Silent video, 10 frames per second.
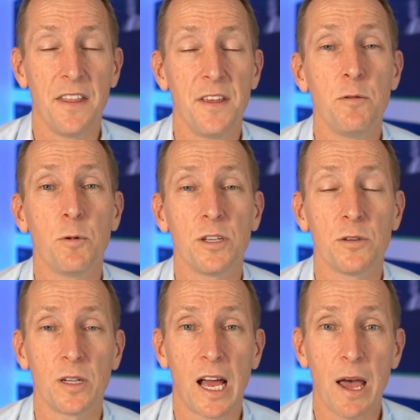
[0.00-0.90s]
then what
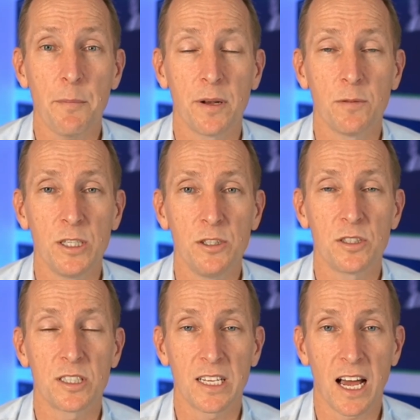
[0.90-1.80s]
will happen when you
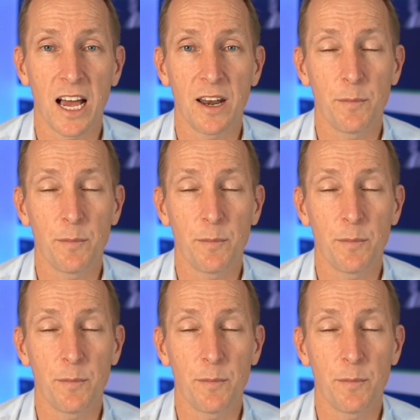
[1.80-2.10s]
start